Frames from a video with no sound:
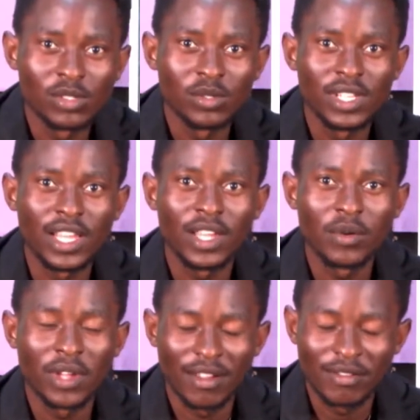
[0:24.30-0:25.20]
today
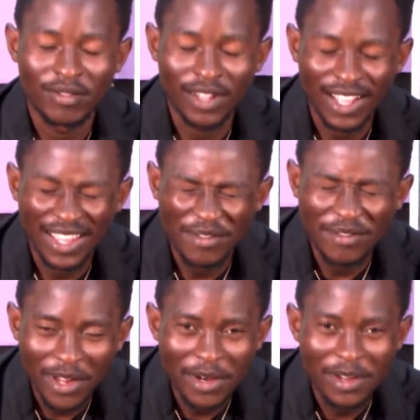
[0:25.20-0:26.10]
we have a
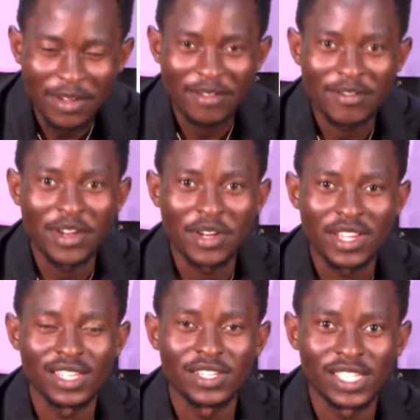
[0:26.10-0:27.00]
very, very
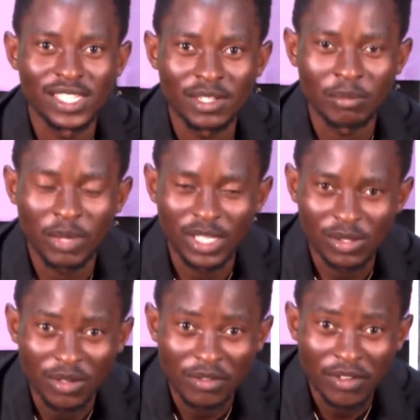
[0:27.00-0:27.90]
interesting
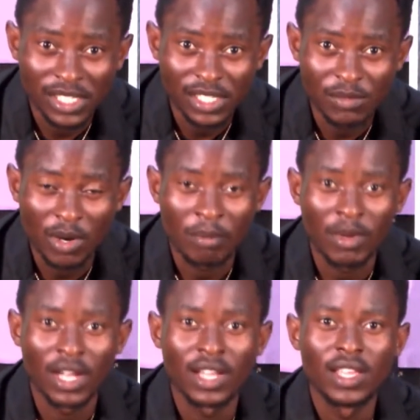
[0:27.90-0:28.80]
person, Francis Mwamba,
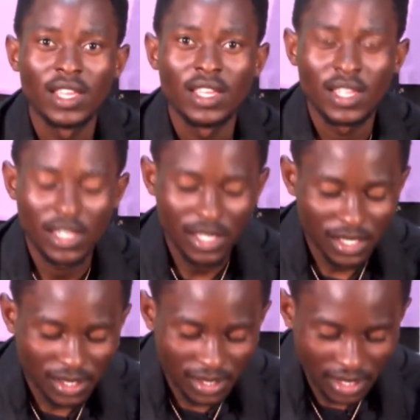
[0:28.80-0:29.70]
charity
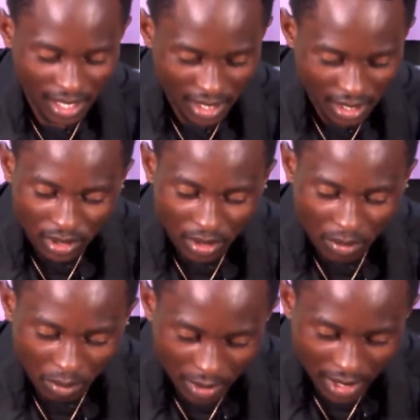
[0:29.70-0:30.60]
organization called
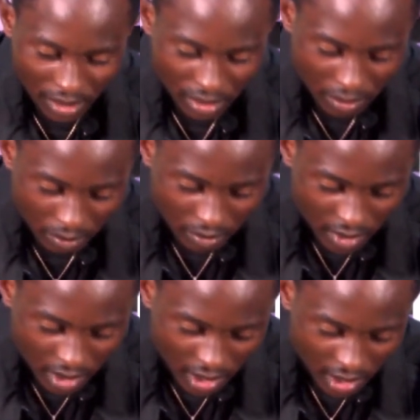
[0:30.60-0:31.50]
My Dream.
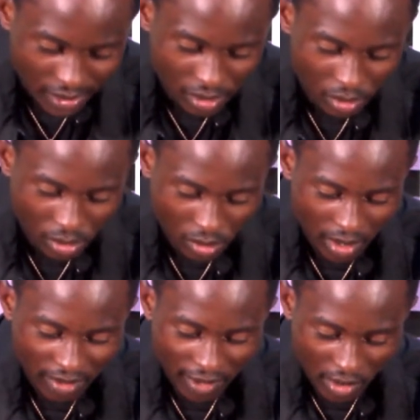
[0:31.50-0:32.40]
He is also the
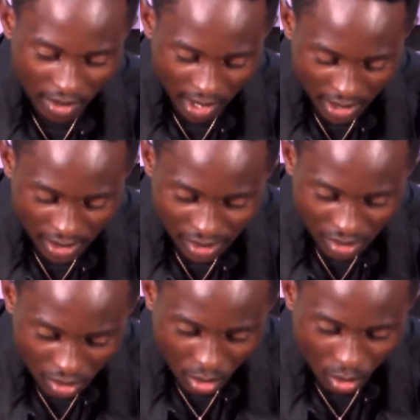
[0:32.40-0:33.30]
founder and
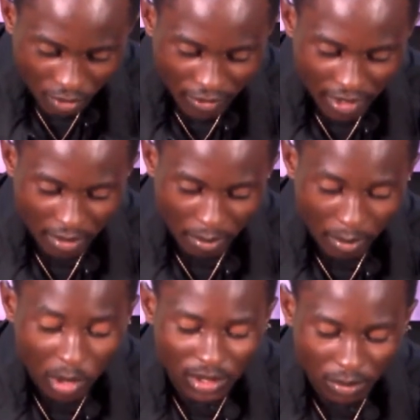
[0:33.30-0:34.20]
CEO of a
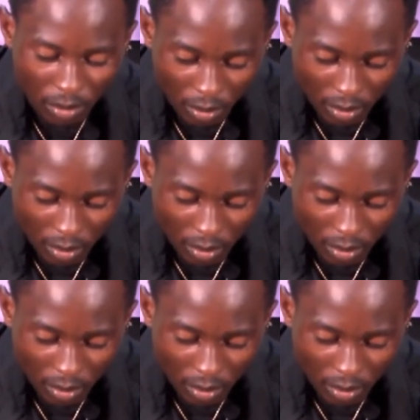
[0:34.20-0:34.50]
multiple